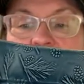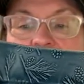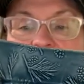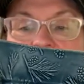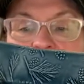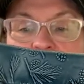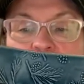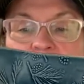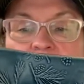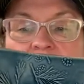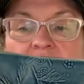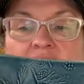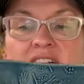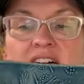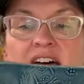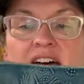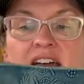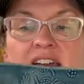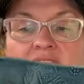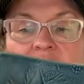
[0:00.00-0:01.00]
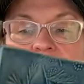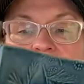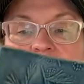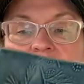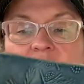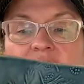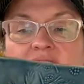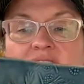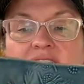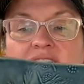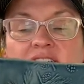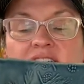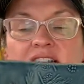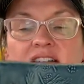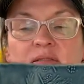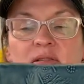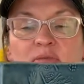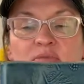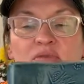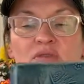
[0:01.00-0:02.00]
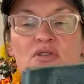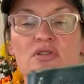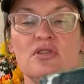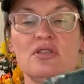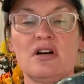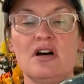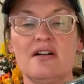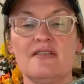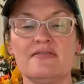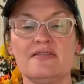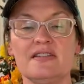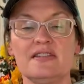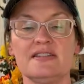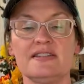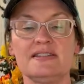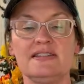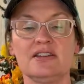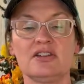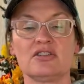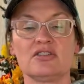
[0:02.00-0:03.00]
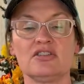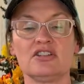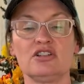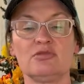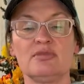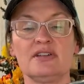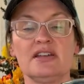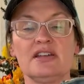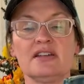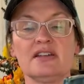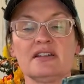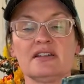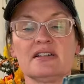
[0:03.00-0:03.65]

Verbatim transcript: on the back, let me pull off the sticker a little bit.